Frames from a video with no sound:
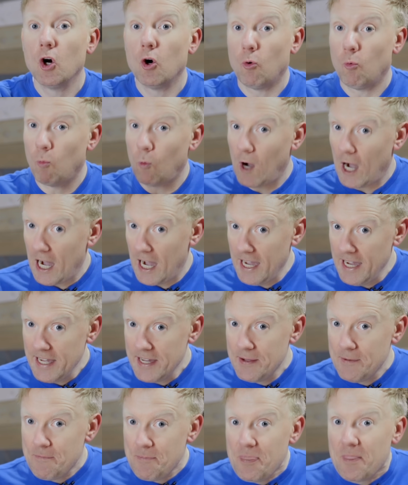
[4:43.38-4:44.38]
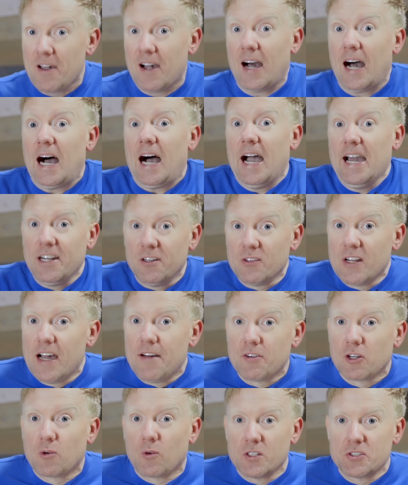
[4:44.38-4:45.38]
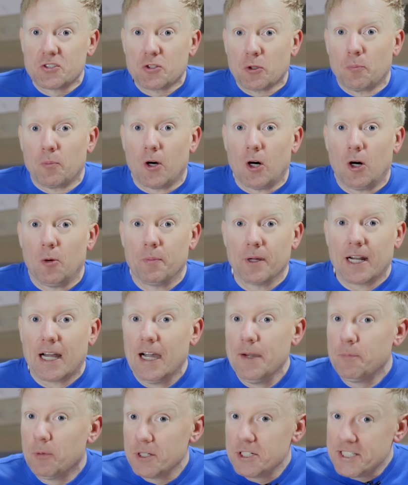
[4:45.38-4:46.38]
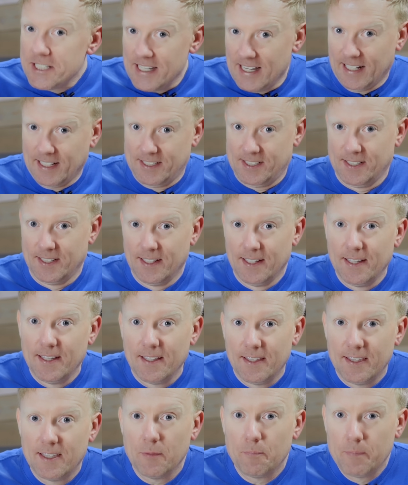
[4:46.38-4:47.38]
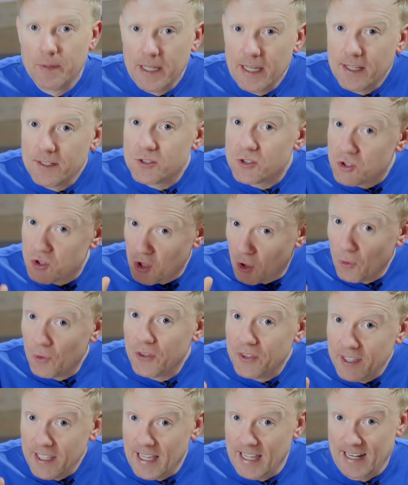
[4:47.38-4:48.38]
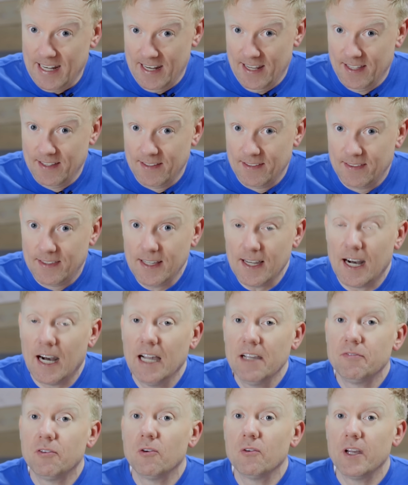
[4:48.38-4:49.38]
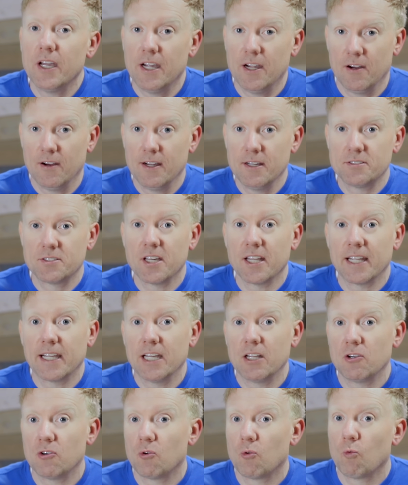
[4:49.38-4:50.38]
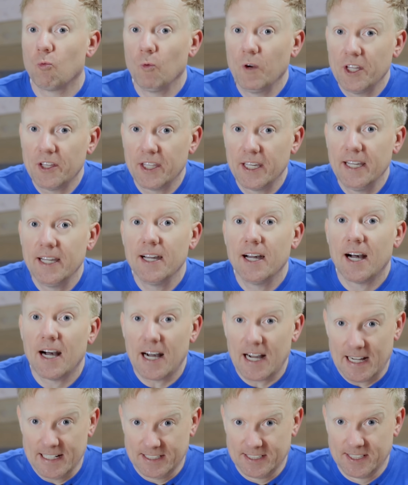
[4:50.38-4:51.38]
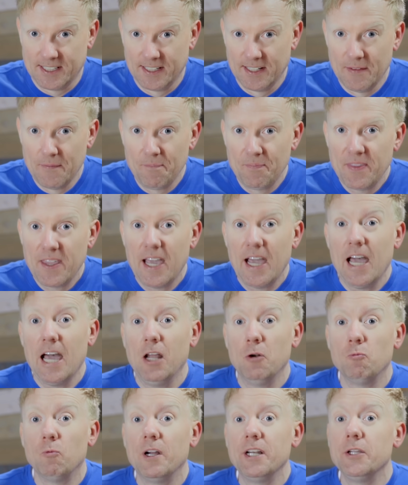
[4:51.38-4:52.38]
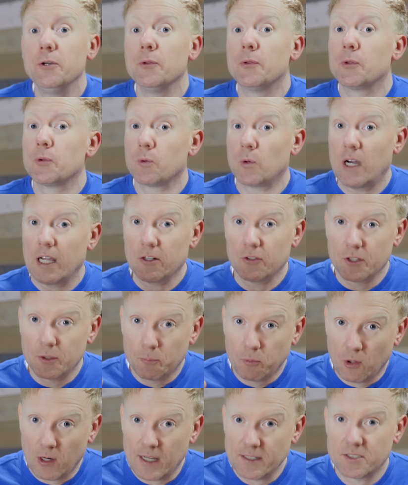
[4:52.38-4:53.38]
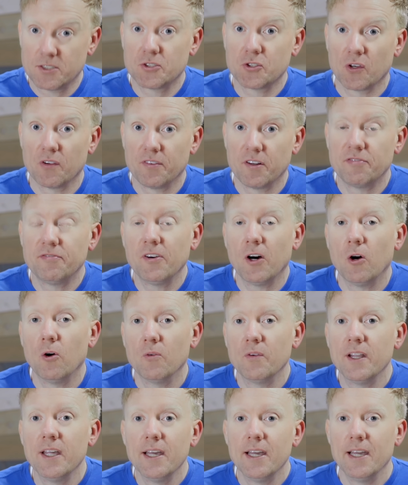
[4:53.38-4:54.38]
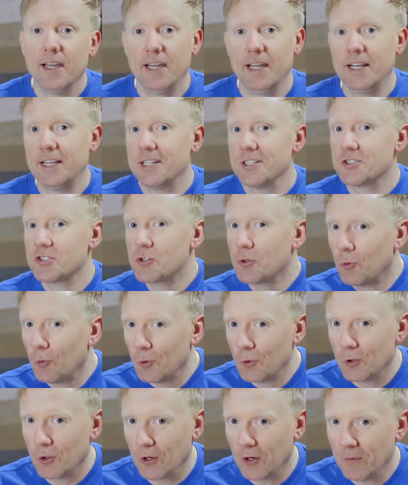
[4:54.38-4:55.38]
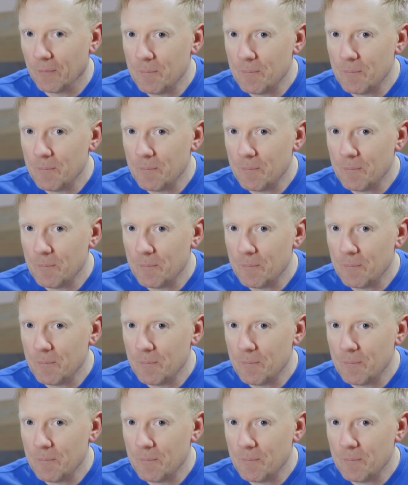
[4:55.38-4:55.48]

Why? I don't have a crystal ball, but I predict that being so thin, the iPhone Air is going to get really hot. And when you throttle the processor of a phone, it gets cooler.